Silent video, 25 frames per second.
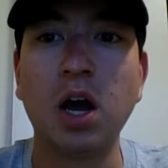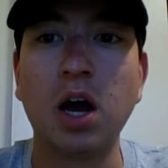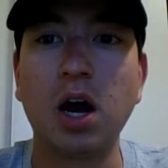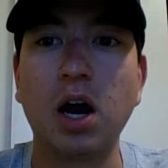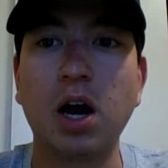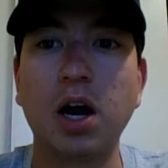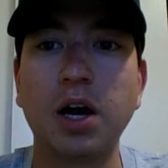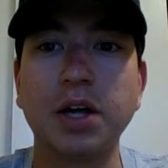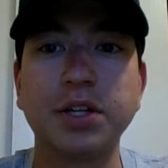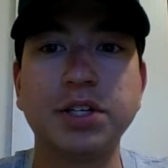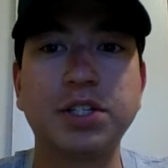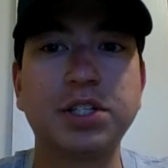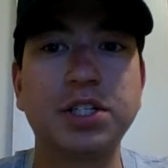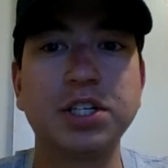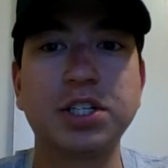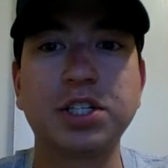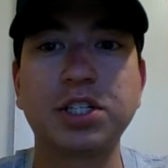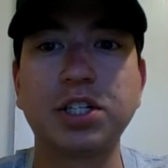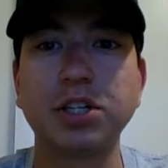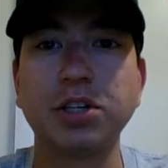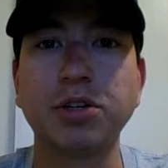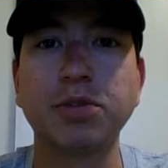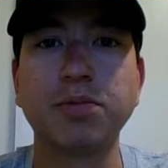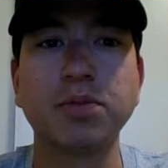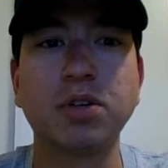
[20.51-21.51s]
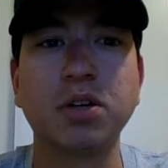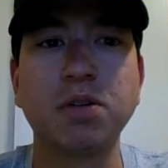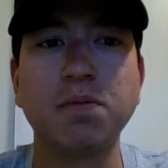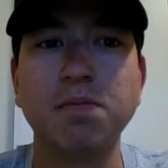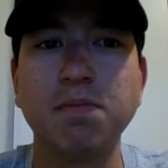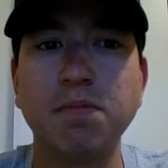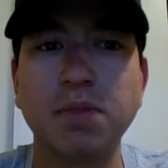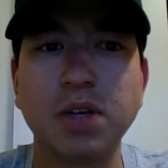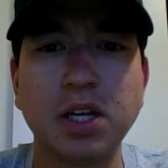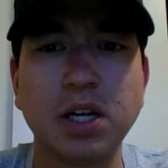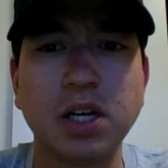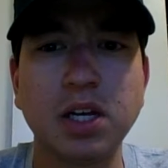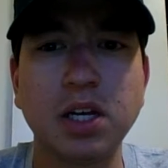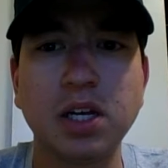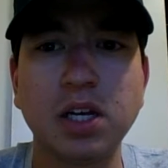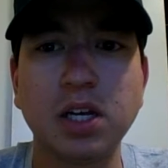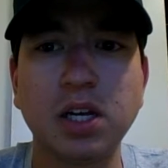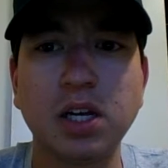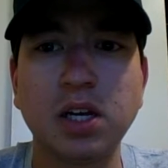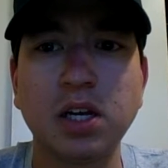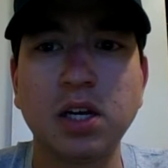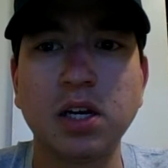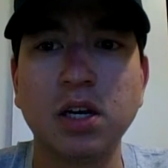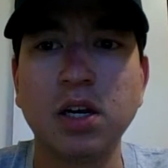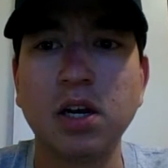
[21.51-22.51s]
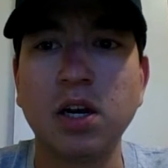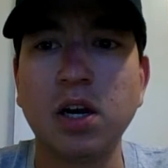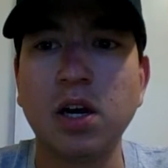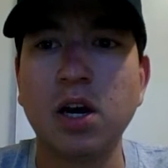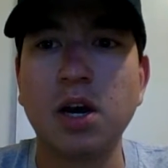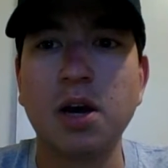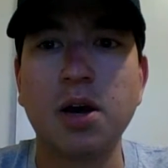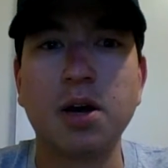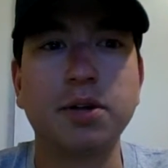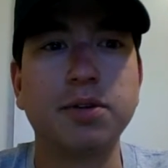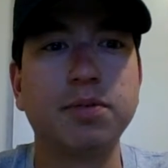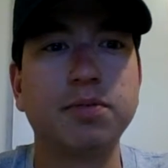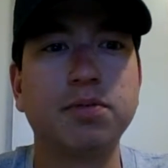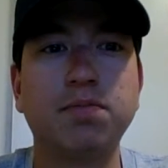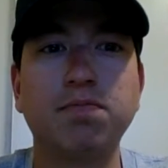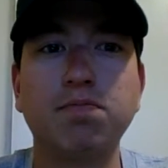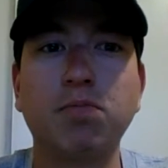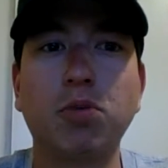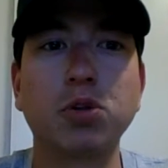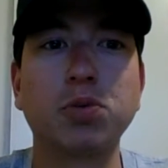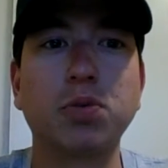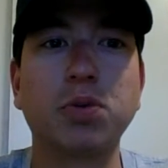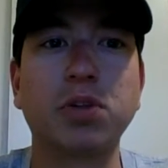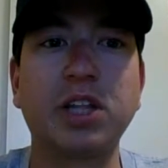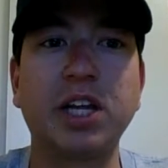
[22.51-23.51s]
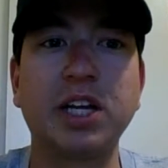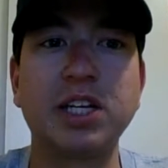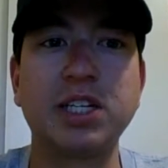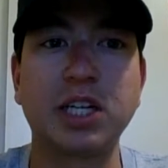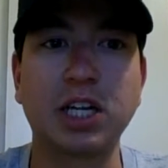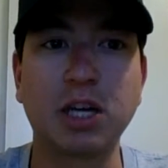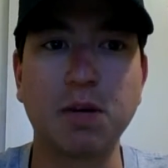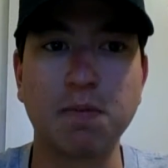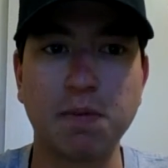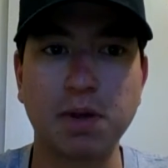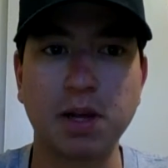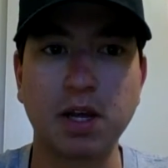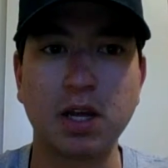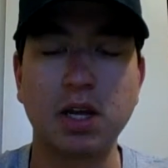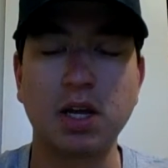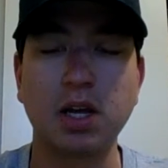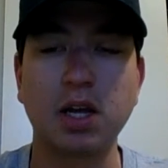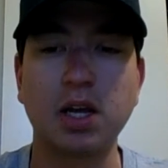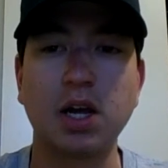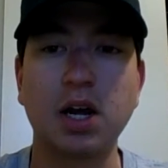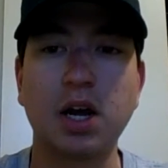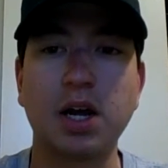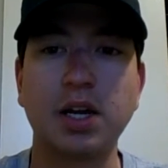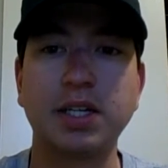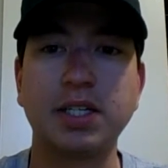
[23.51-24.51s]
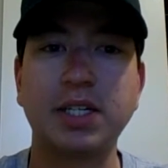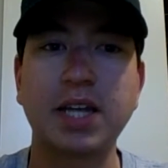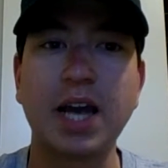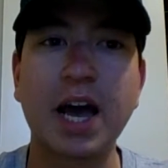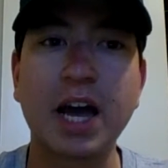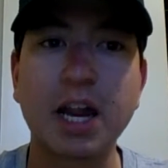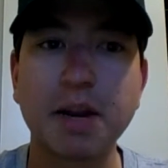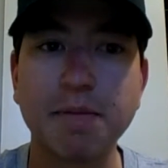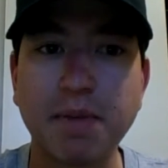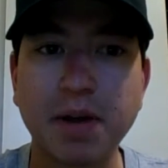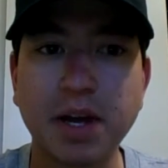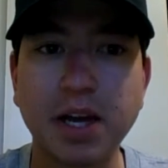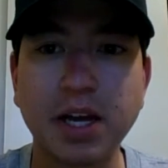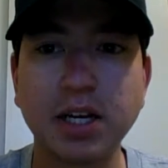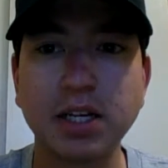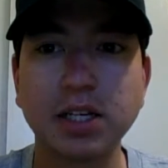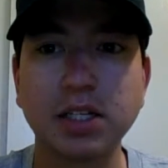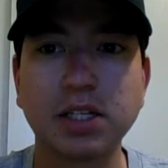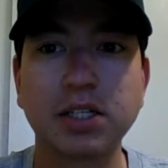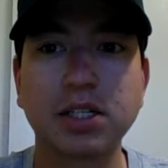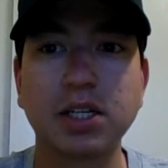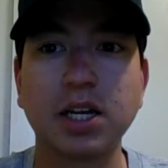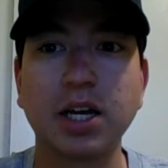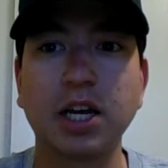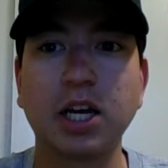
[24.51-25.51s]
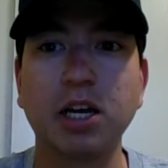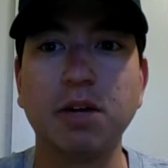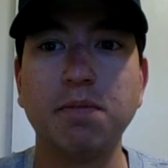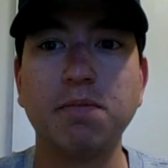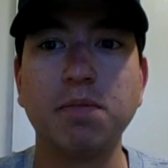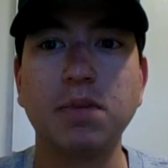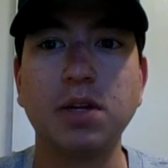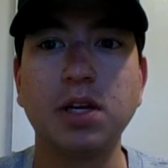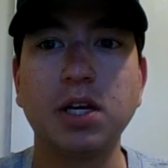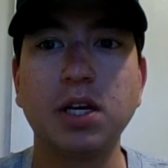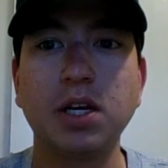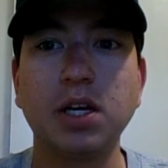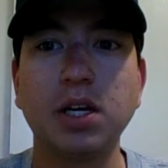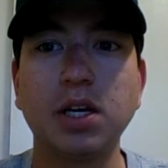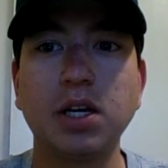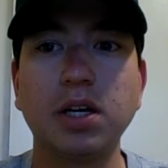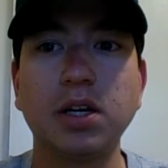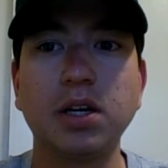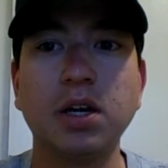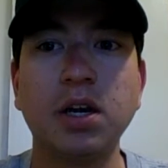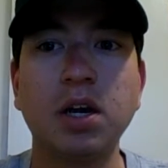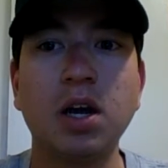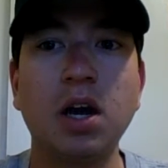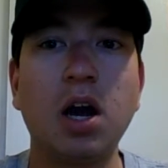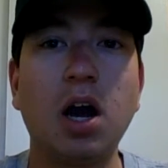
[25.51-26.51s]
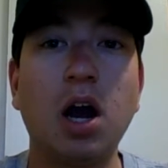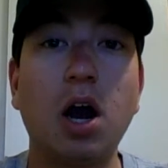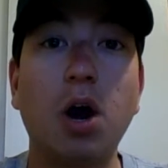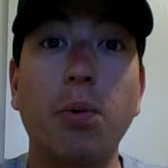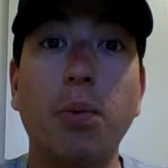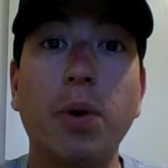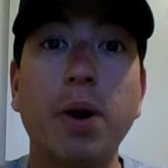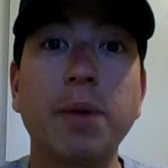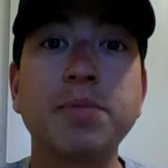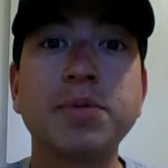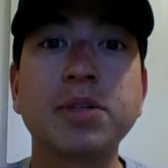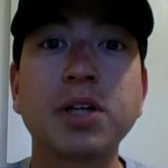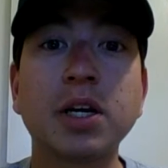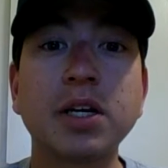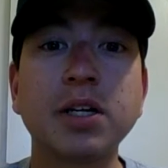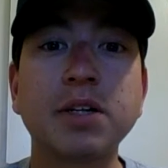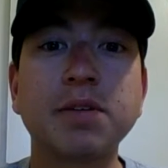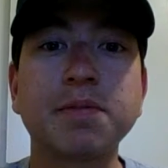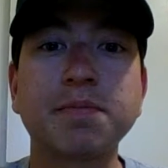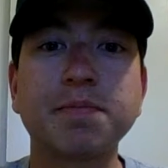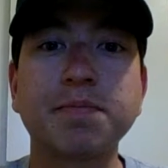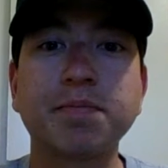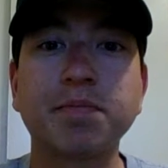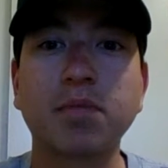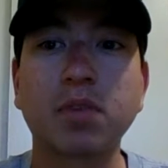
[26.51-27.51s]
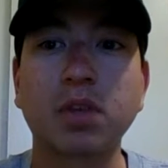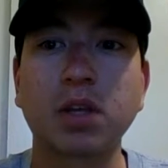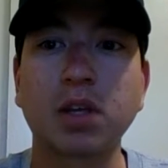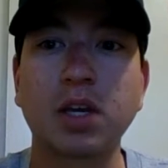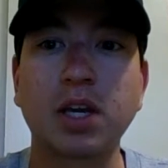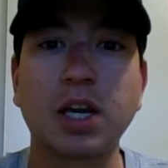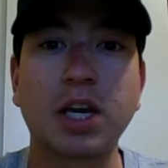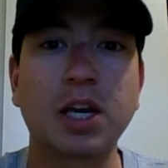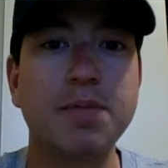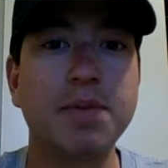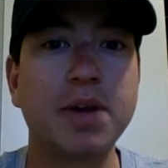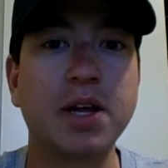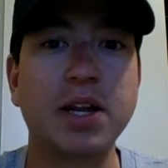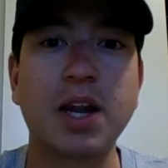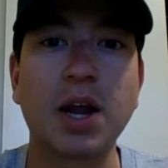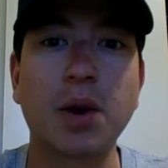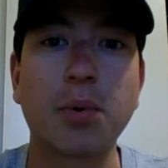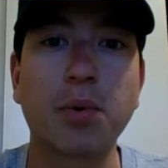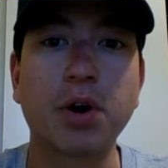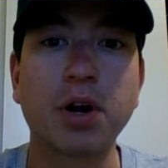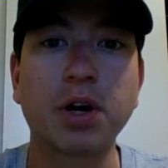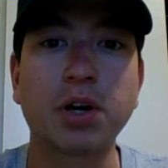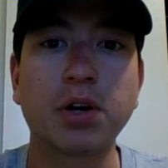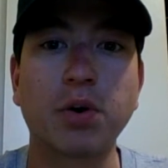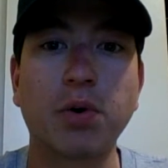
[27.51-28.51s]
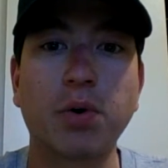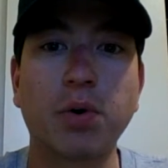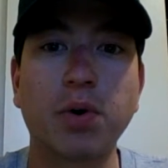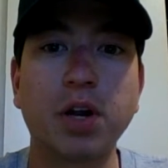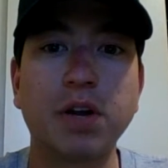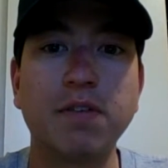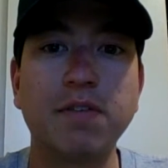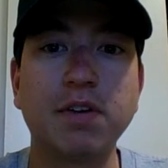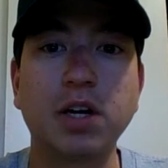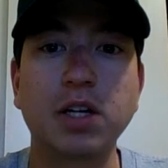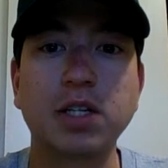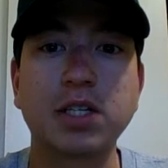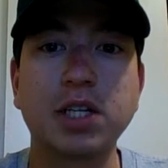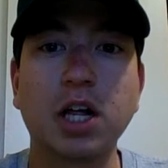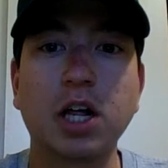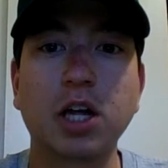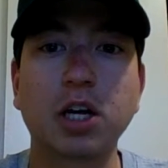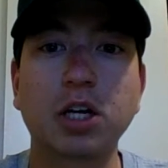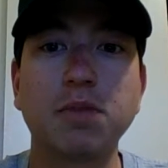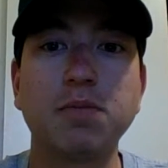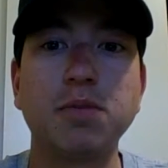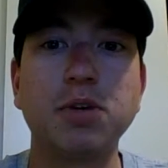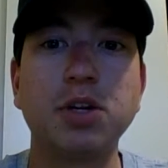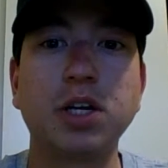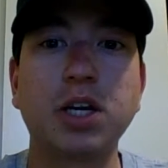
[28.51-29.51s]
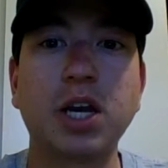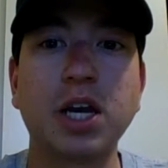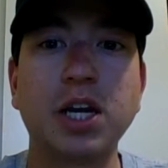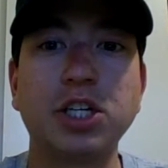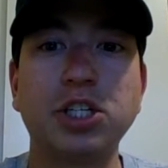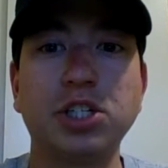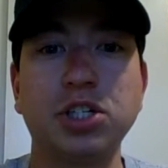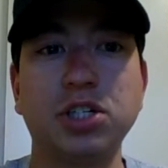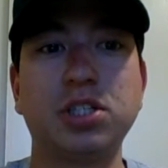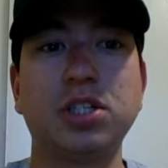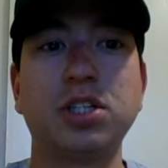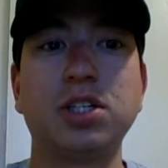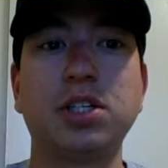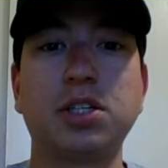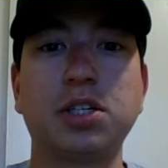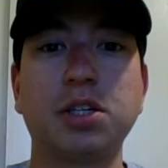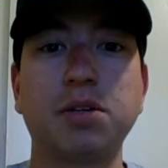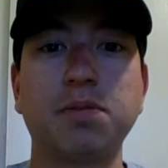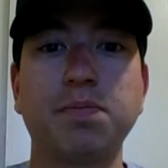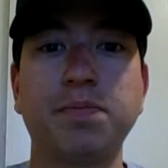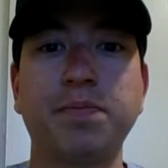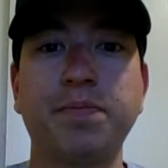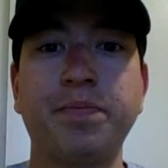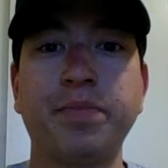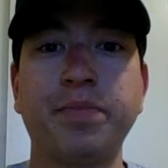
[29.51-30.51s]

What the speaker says: The system can be multiple things. It can be a database, it can be a website, it can be a network, or even a telecommunication system.